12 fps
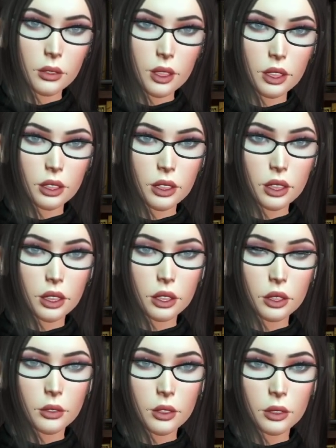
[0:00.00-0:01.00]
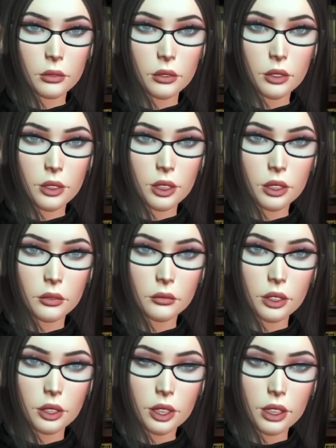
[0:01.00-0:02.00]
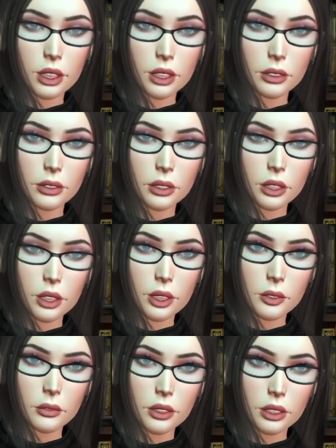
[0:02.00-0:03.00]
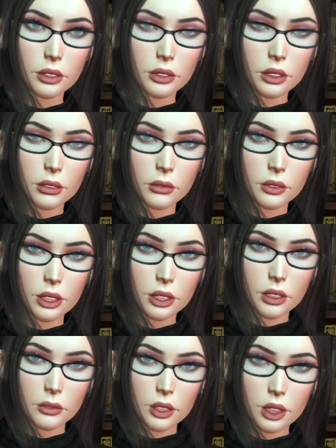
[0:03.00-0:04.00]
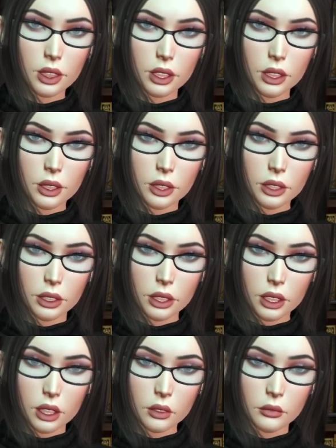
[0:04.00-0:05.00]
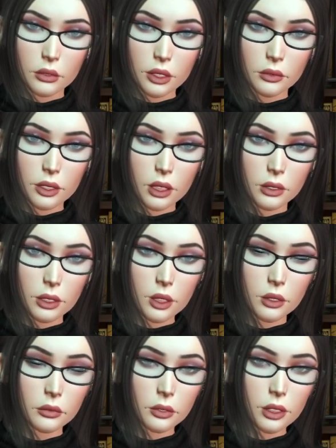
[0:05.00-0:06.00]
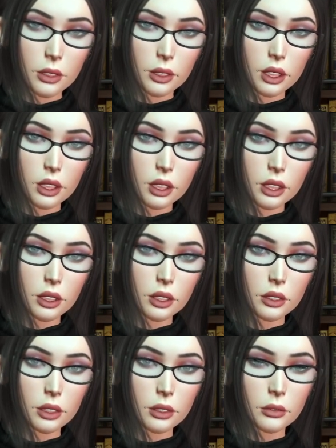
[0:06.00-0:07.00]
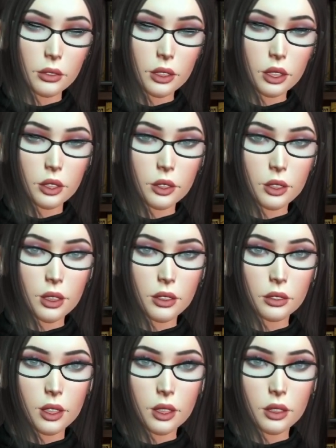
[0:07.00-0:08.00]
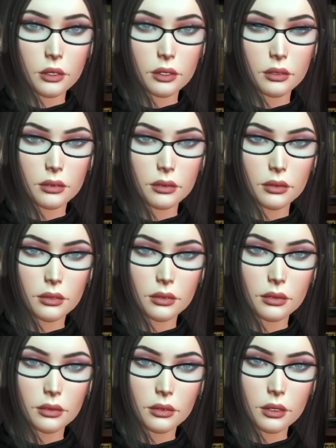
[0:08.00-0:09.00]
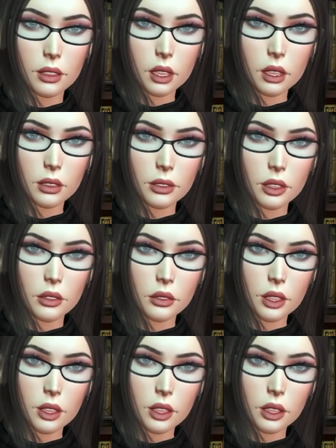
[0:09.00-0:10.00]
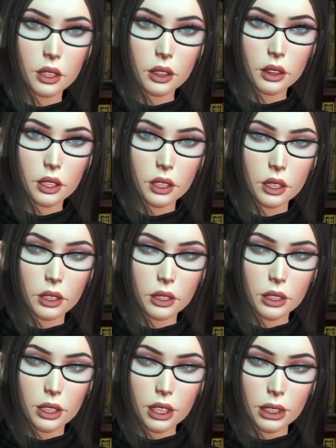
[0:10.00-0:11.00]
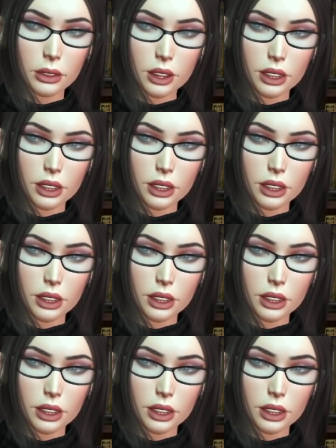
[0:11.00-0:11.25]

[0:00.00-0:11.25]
want to do that. So have fun with it, keep updated with it, and for real this time, that's going to be it from me. I'll see you in the next video.